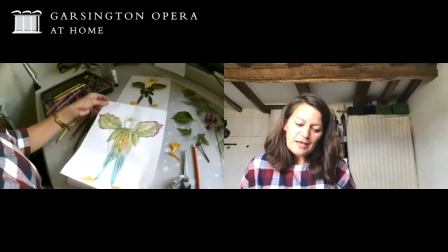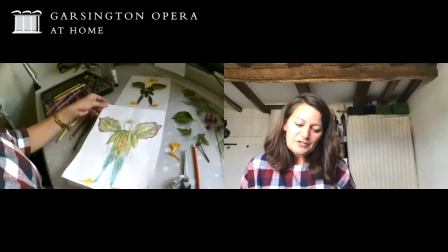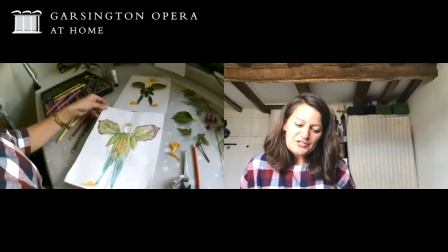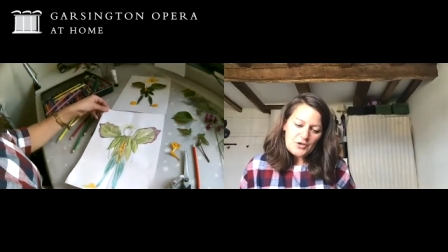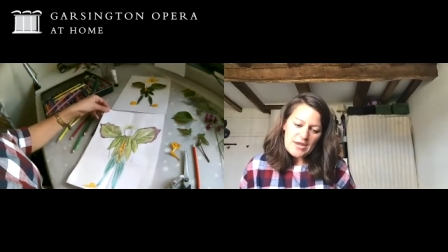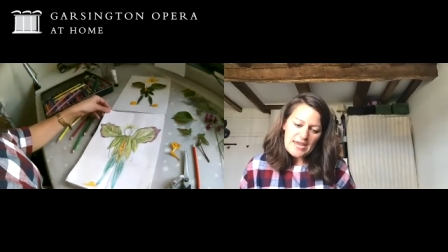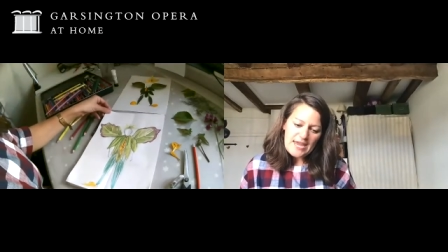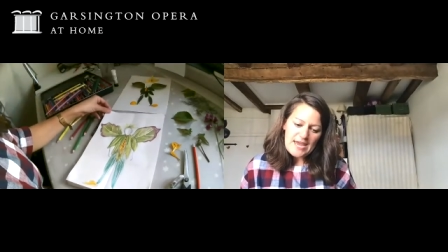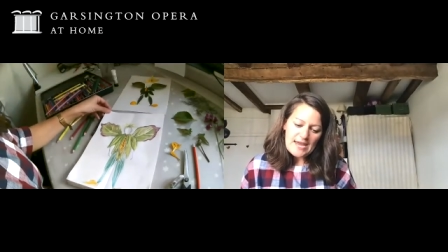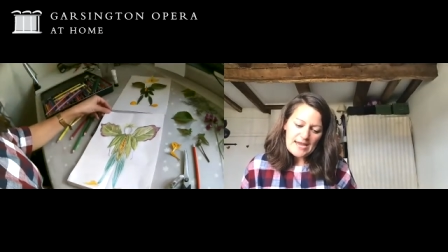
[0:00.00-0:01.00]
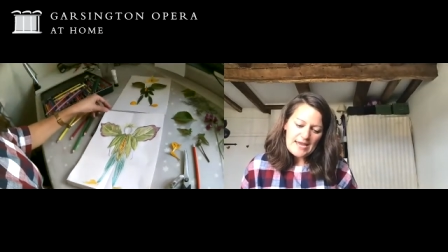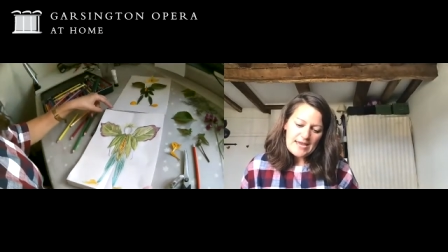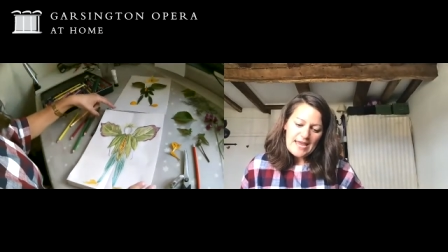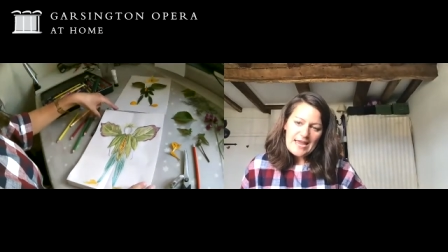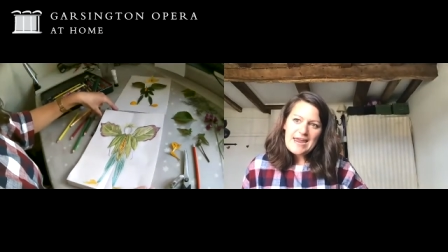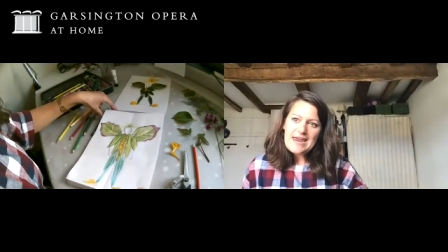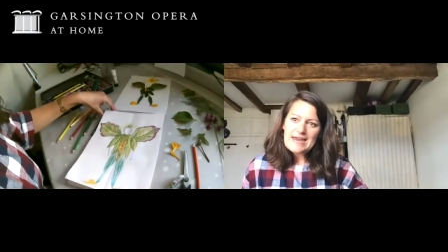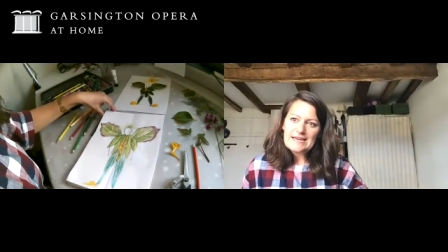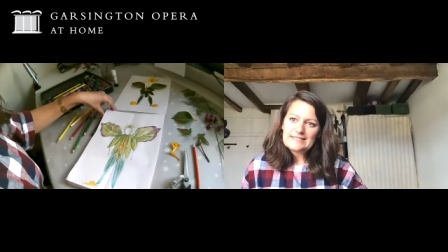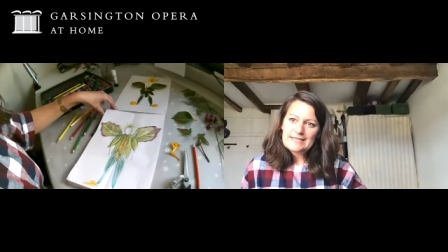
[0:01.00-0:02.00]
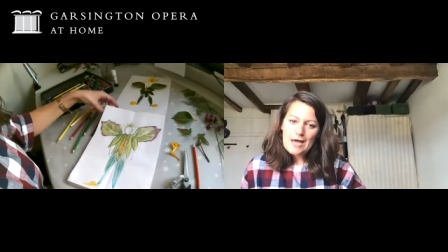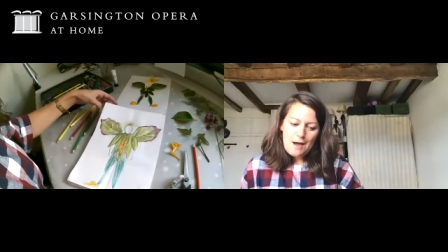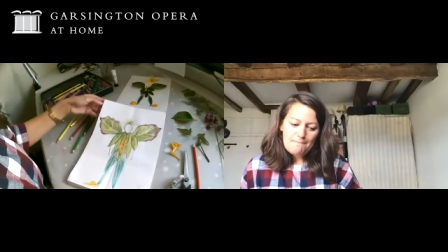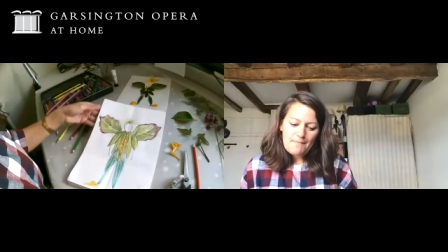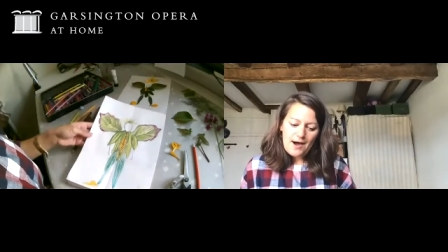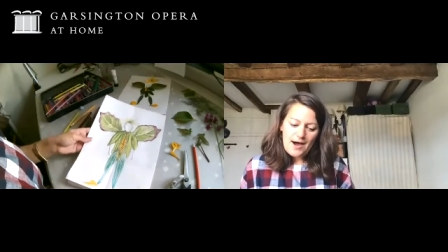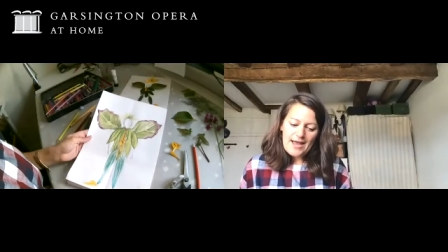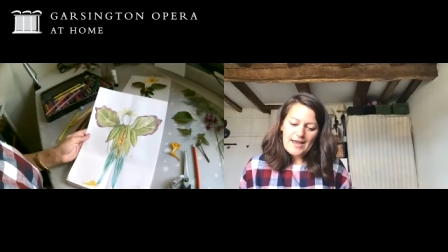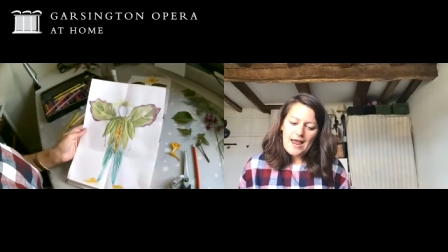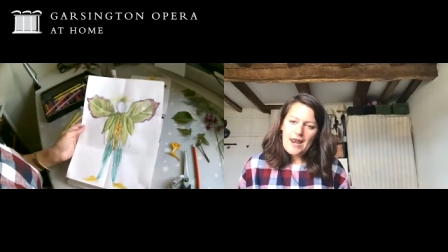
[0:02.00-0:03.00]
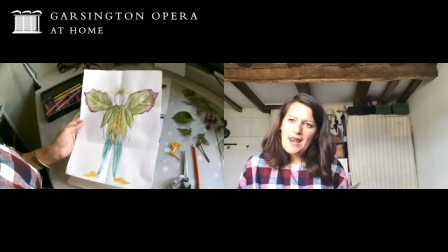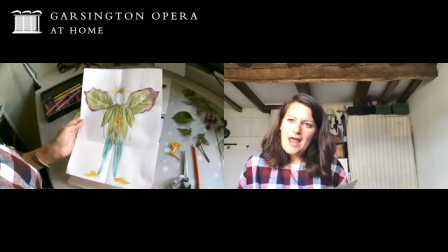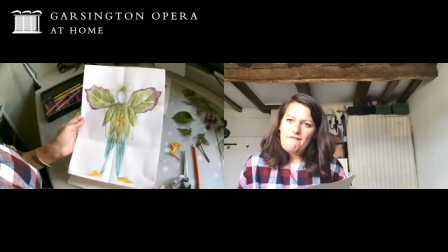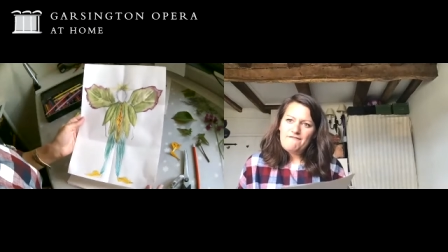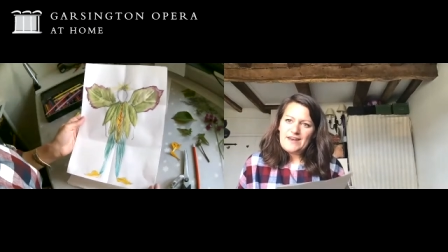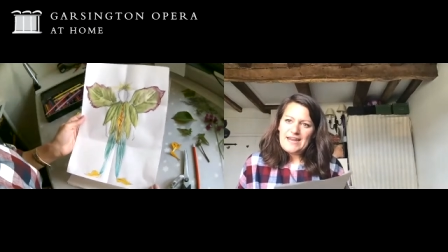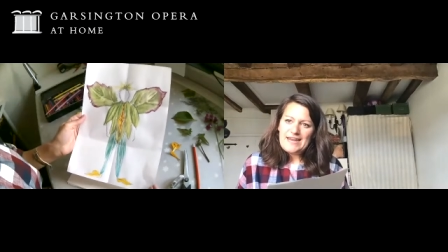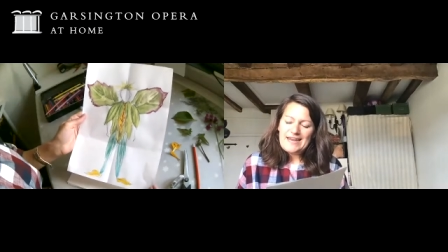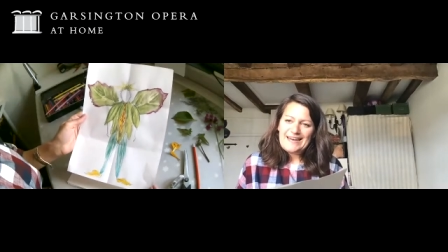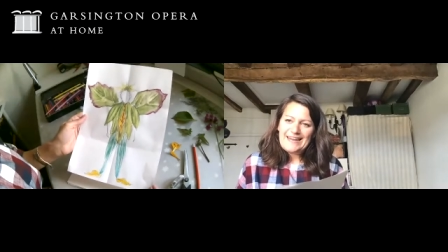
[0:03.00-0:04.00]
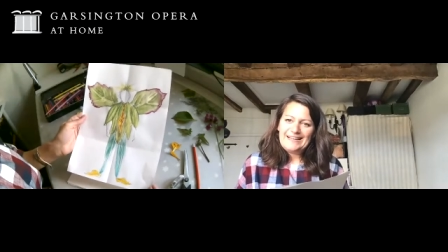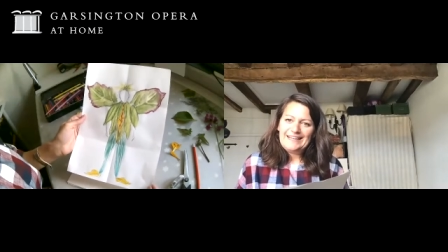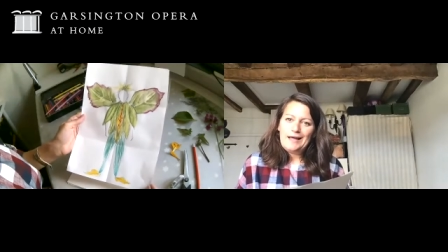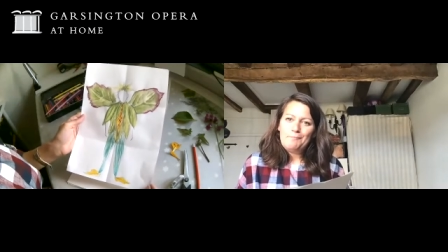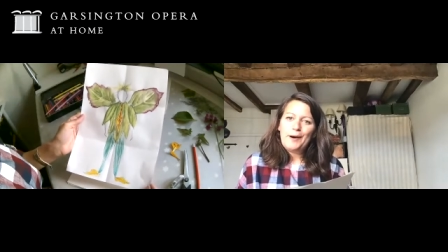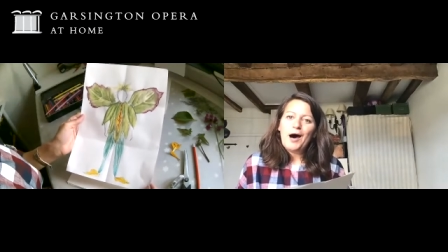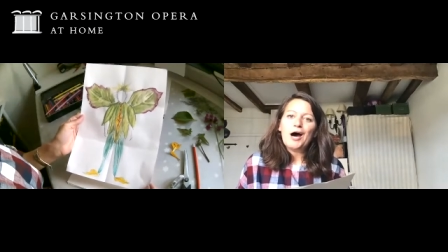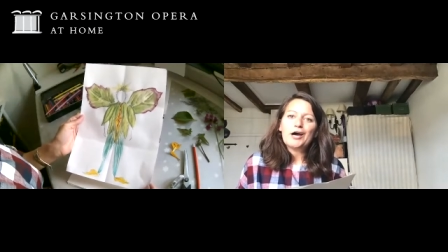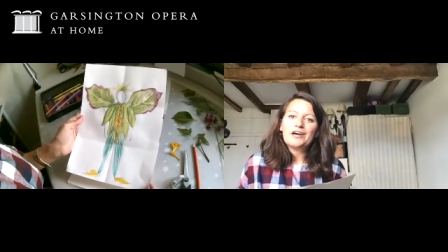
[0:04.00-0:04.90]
So here is my lovely little puck